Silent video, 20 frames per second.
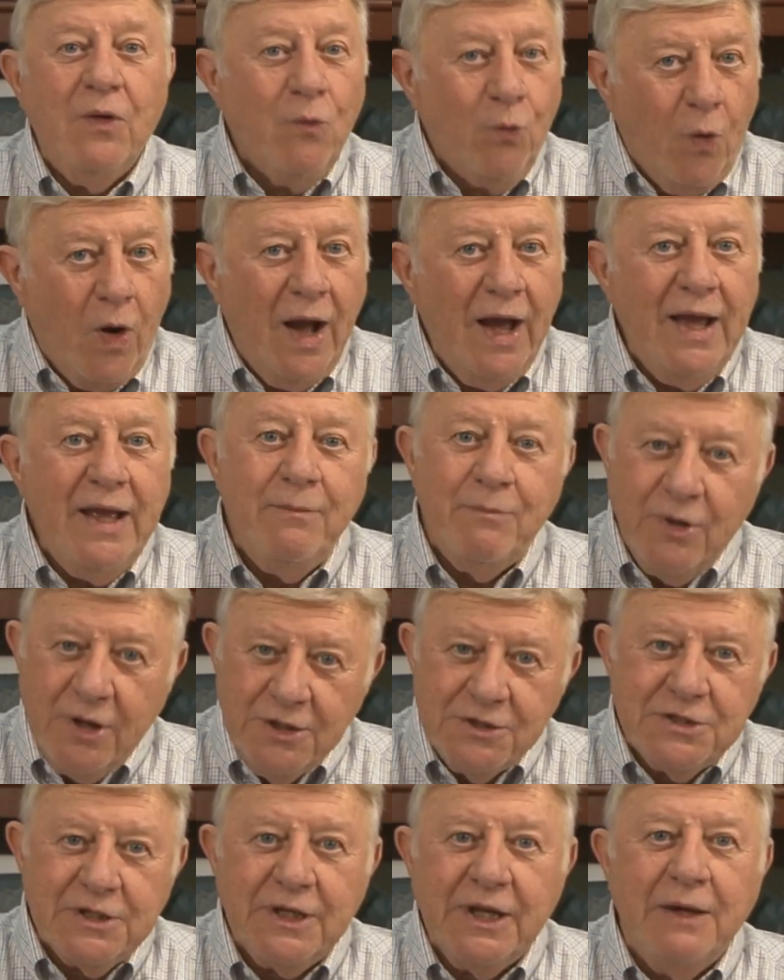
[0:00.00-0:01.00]
Why?
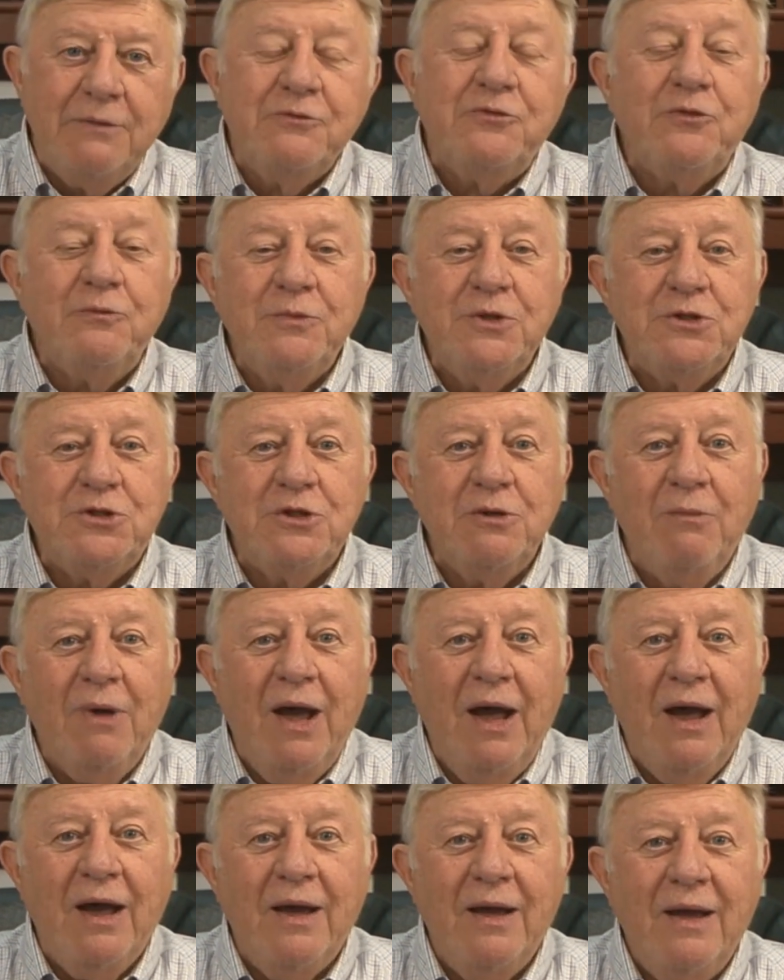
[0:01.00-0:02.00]
Because it comes from the
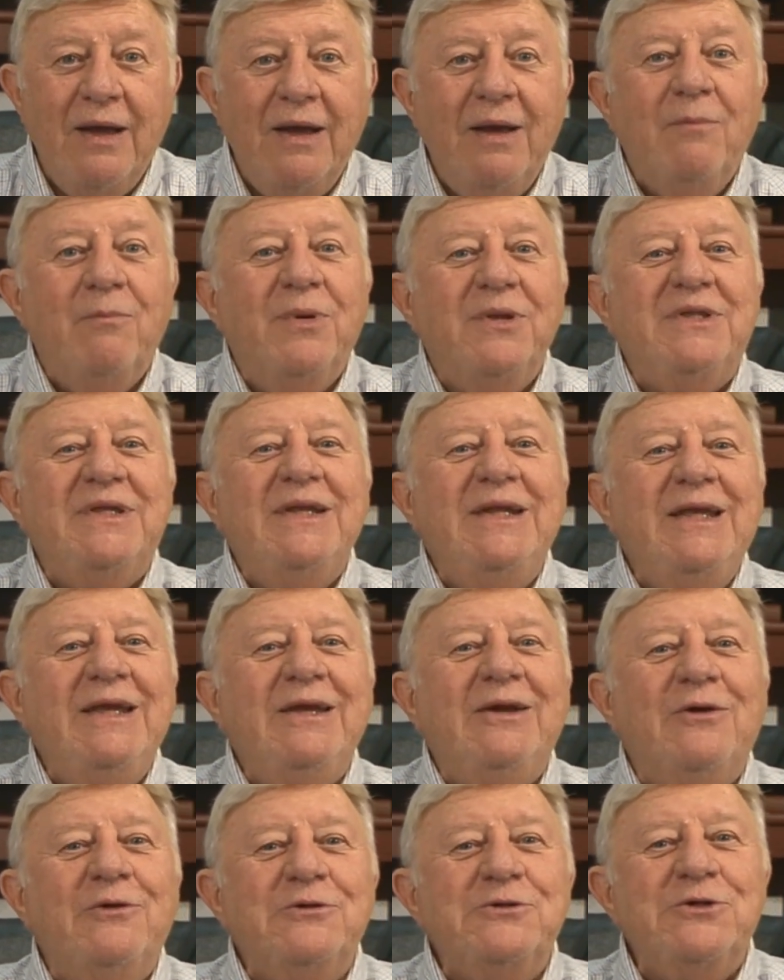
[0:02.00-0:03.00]
Shema. But then he
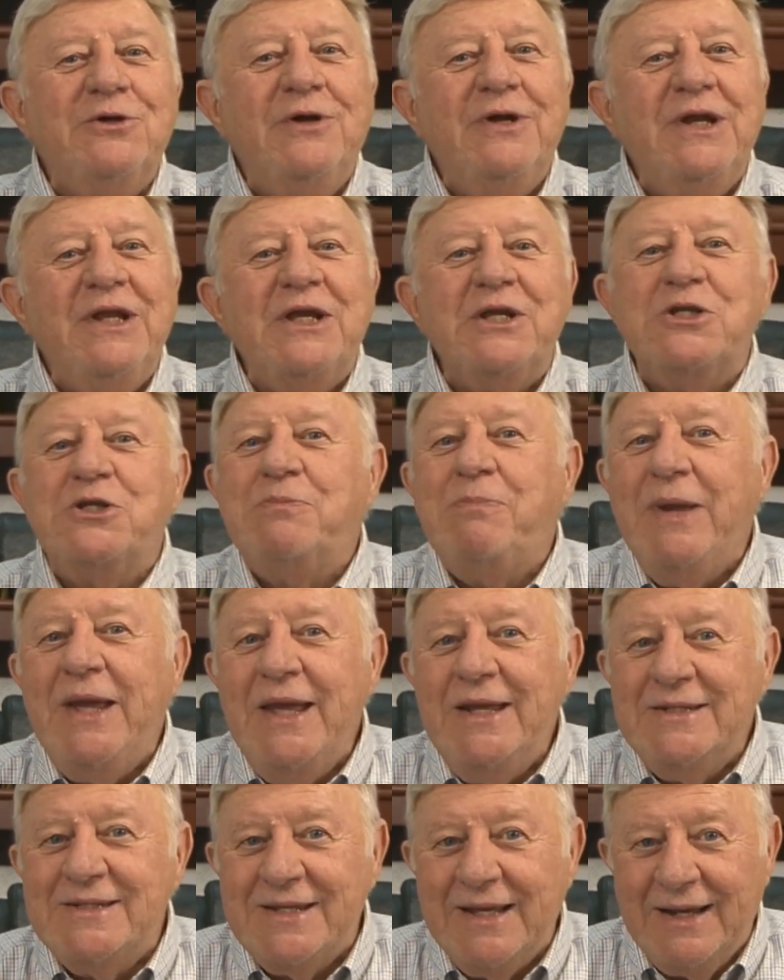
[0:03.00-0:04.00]
goes on and he
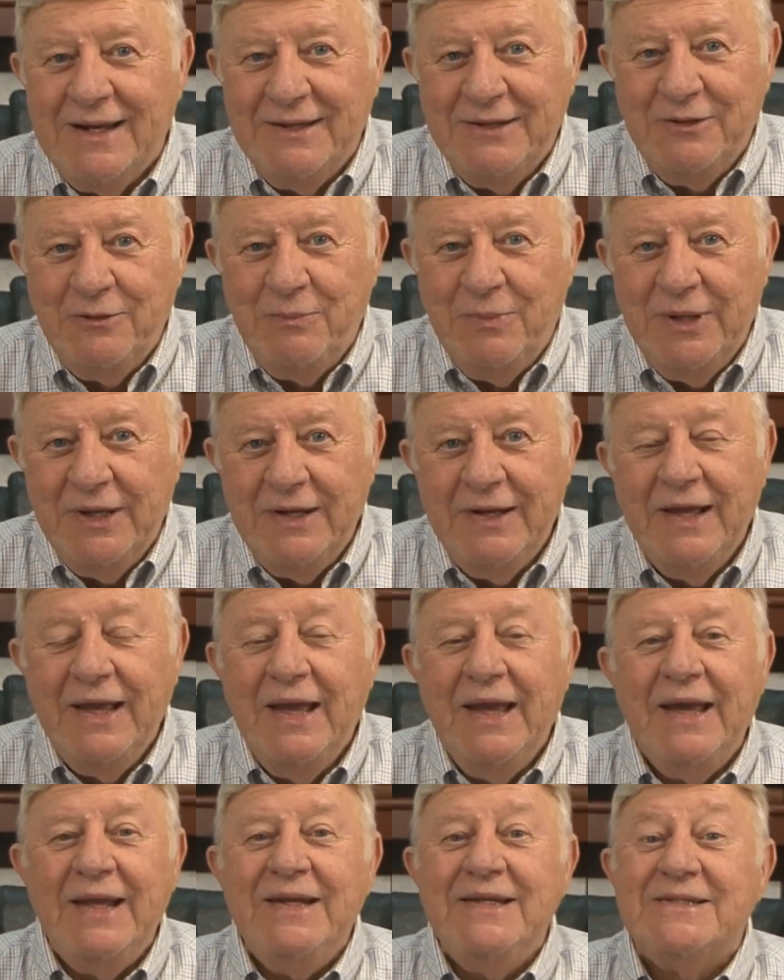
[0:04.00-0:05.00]
expands that a little bit
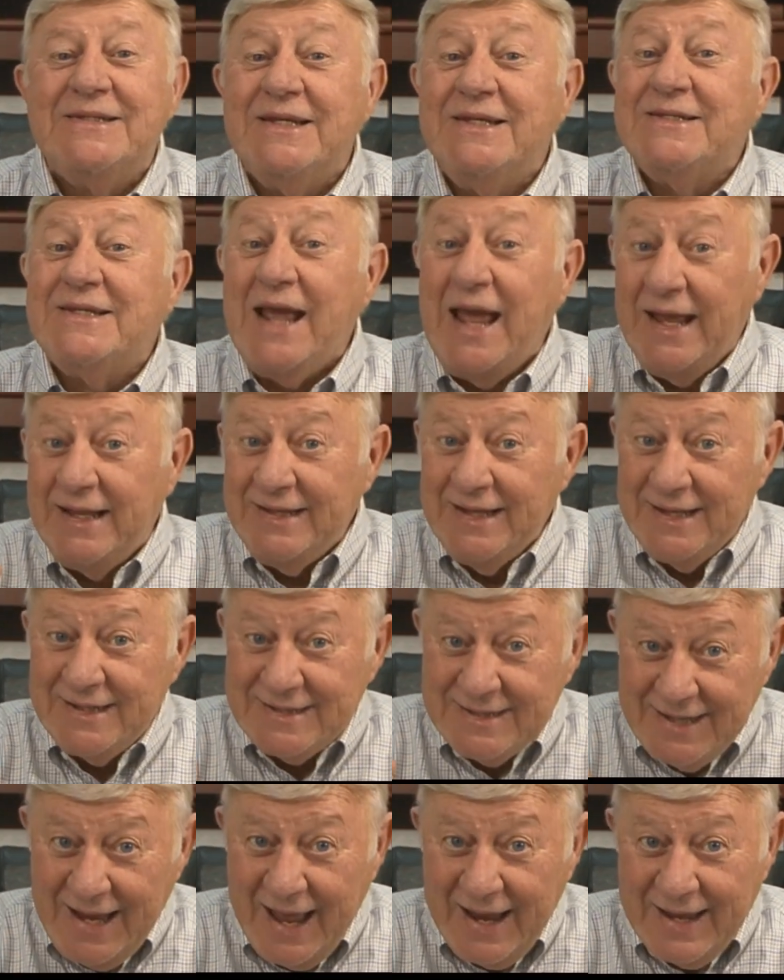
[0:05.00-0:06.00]
and he says, And the
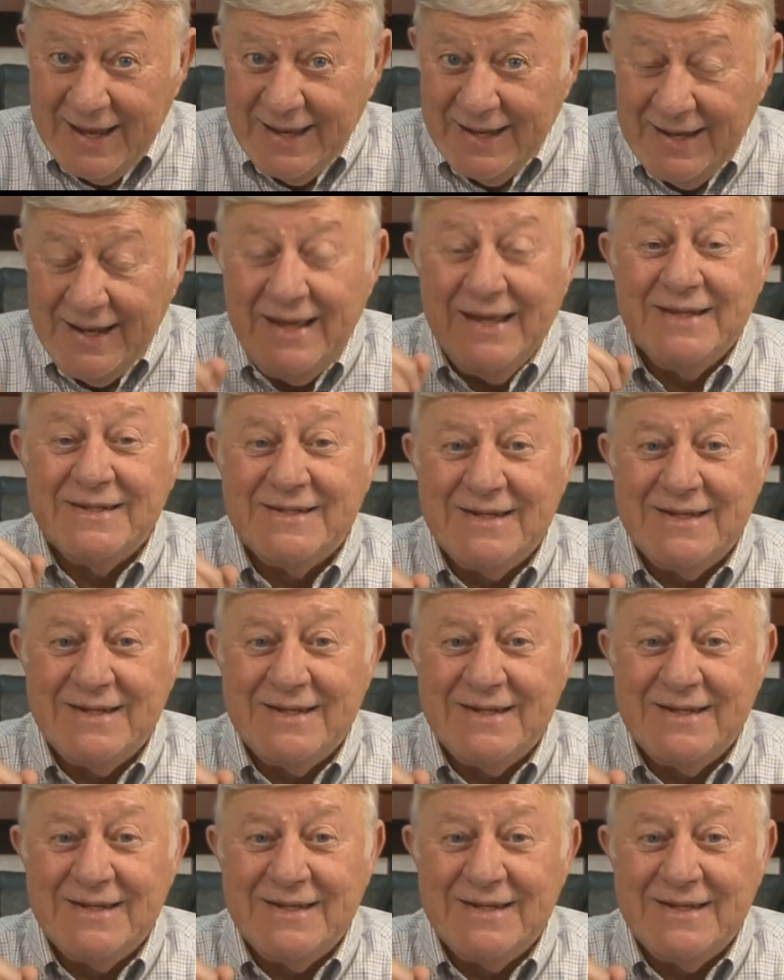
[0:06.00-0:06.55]
second is